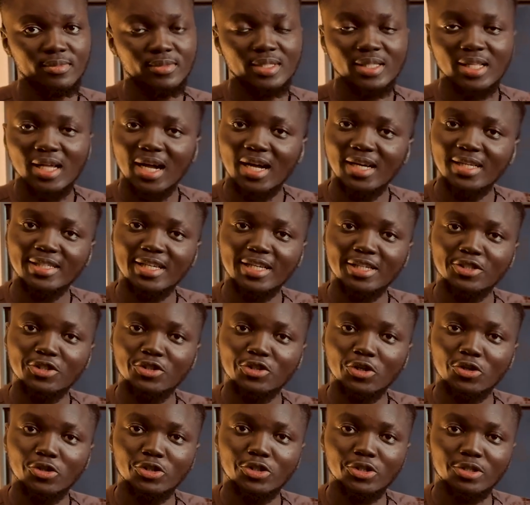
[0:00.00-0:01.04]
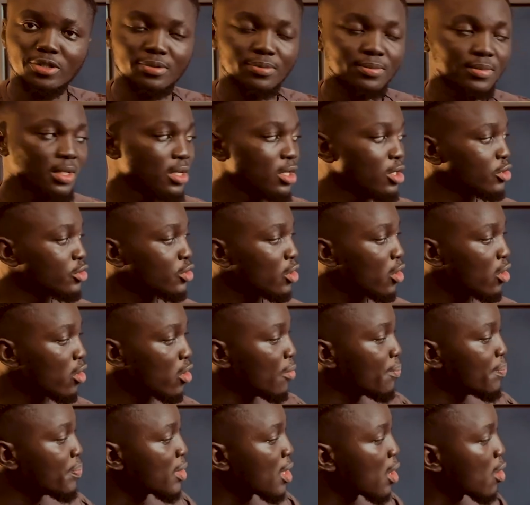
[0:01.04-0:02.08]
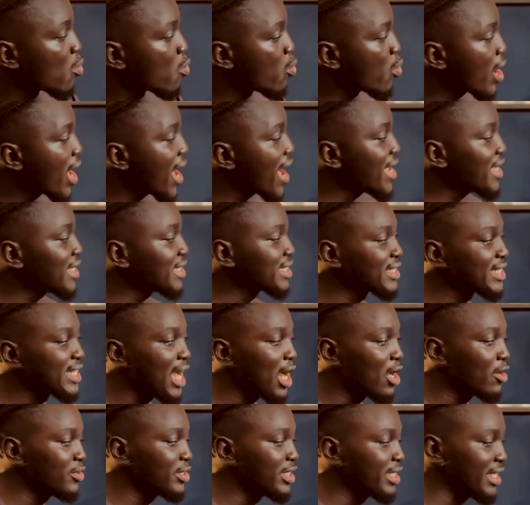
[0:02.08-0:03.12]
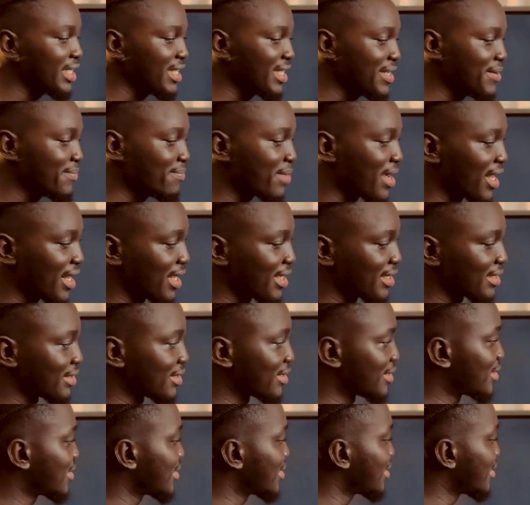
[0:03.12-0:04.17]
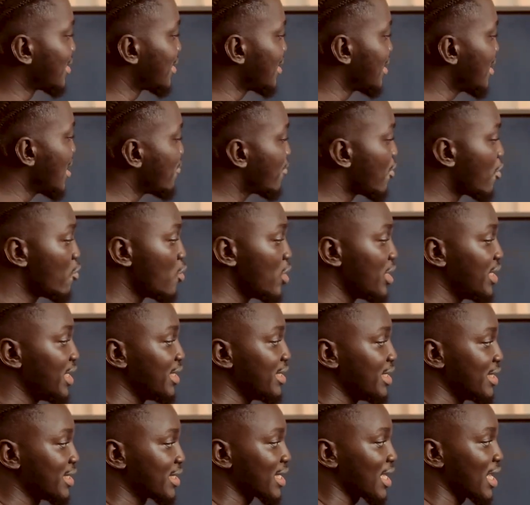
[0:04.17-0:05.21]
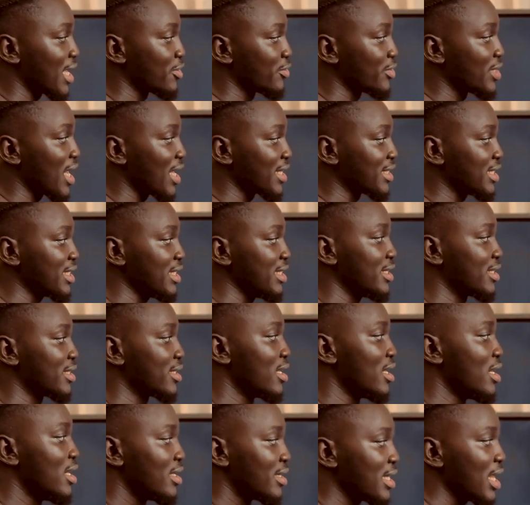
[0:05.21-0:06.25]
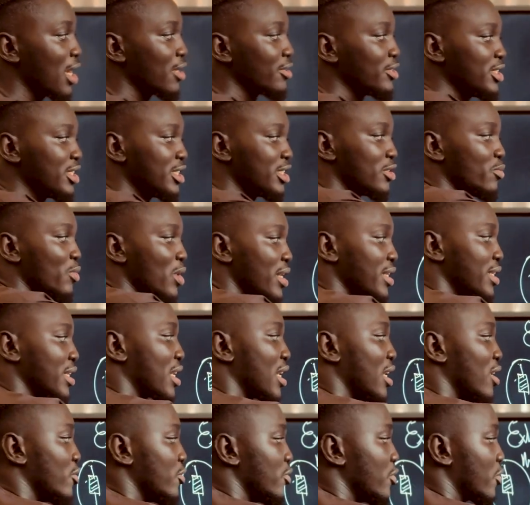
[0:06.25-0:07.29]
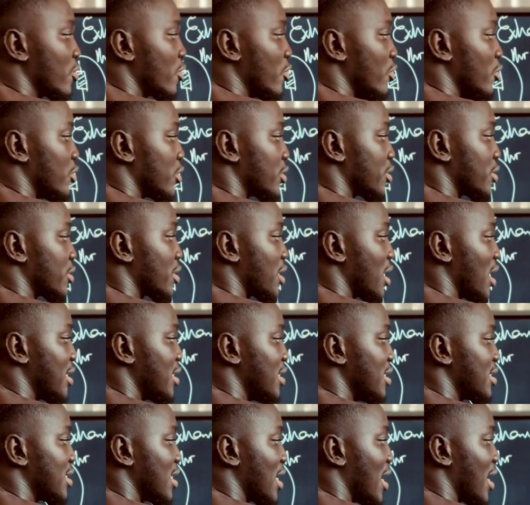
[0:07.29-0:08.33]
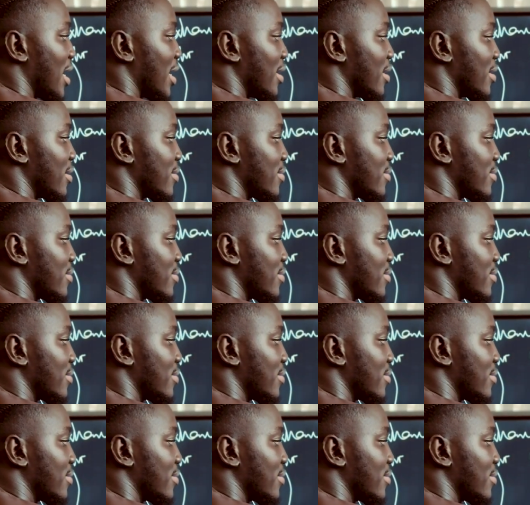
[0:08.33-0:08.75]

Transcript: That is exhaustion. So where is now the imbalance? Even within this candle, that is, now this is where the candle closes at this eye.